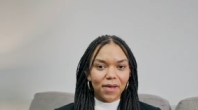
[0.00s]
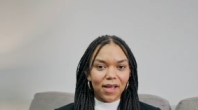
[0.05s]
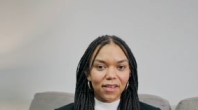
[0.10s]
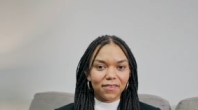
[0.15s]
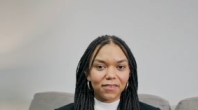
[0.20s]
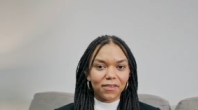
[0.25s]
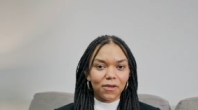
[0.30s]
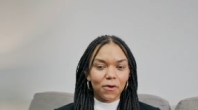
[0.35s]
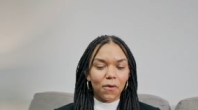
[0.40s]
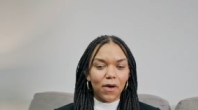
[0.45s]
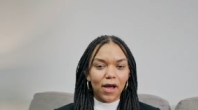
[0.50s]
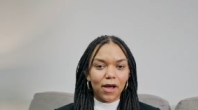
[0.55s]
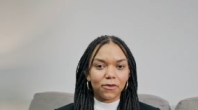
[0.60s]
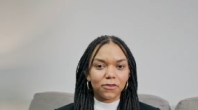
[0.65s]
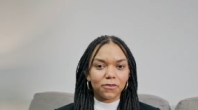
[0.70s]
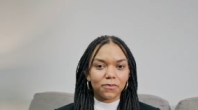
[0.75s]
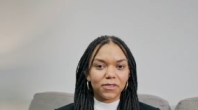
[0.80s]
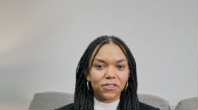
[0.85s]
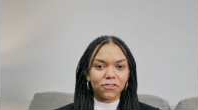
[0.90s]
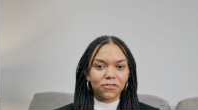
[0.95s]
master or
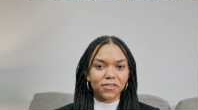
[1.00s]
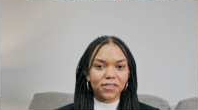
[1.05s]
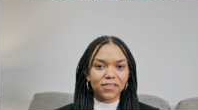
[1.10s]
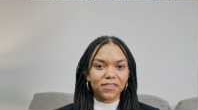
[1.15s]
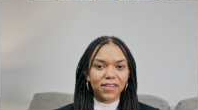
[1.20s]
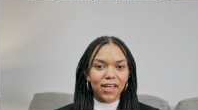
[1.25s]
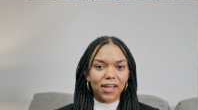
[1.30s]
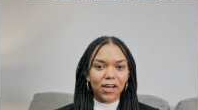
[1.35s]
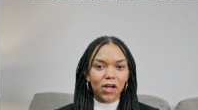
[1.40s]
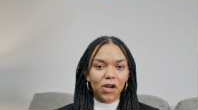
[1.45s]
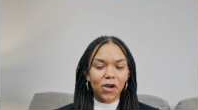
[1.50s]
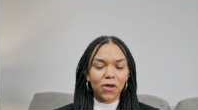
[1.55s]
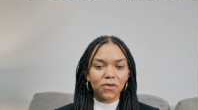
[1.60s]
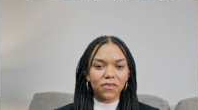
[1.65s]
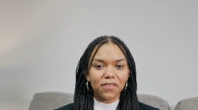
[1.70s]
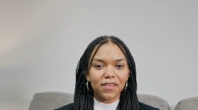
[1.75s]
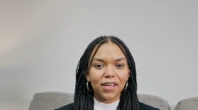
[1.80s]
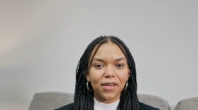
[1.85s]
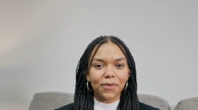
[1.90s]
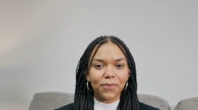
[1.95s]
house mistress and a
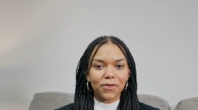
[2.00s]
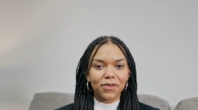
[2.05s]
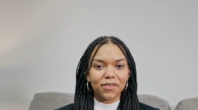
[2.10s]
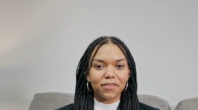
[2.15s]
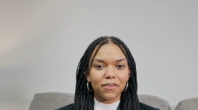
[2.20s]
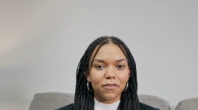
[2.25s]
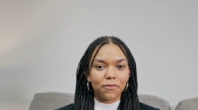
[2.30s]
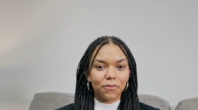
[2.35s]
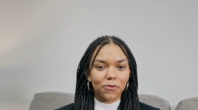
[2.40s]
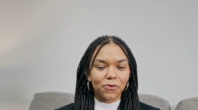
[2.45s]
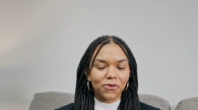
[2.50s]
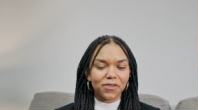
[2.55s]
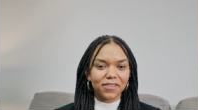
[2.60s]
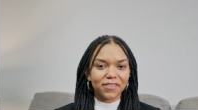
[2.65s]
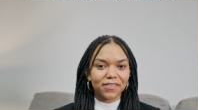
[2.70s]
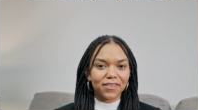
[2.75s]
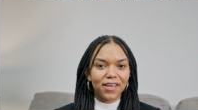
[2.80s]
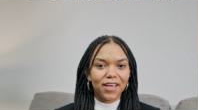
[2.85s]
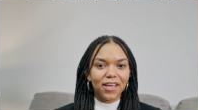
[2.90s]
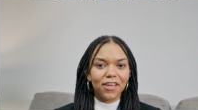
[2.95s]
close-knit community of boarders,
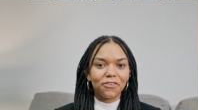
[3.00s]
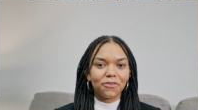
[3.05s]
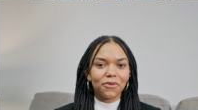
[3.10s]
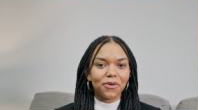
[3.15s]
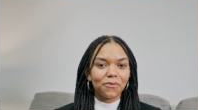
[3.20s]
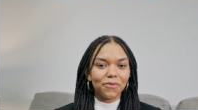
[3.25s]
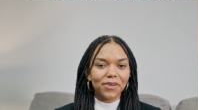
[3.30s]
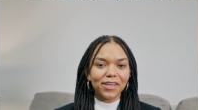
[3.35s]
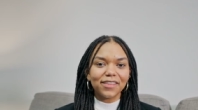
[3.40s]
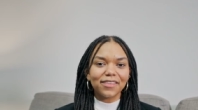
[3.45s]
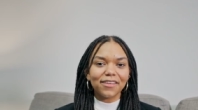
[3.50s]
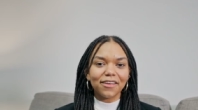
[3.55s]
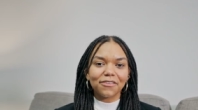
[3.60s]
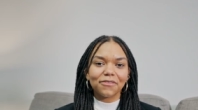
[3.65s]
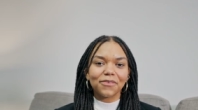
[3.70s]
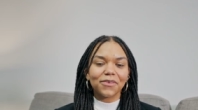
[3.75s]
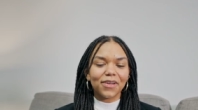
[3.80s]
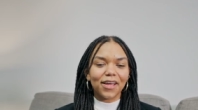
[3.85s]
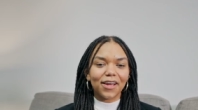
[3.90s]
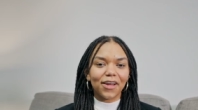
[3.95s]
so it really does
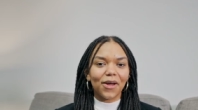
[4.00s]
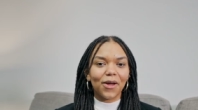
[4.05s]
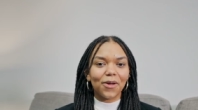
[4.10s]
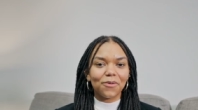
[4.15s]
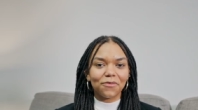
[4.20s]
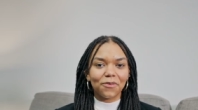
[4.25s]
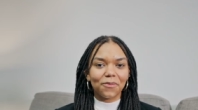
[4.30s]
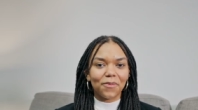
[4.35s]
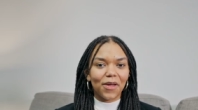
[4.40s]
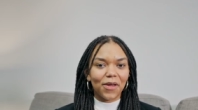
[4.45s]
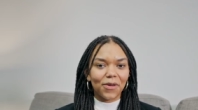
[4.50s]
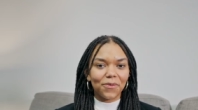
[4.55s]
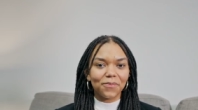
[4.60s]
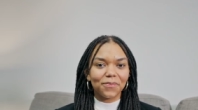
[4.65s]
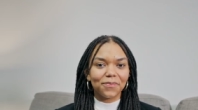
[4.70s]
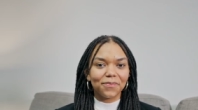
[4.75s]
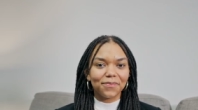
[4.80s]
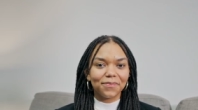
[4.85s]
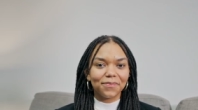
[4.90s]
feel like home from home.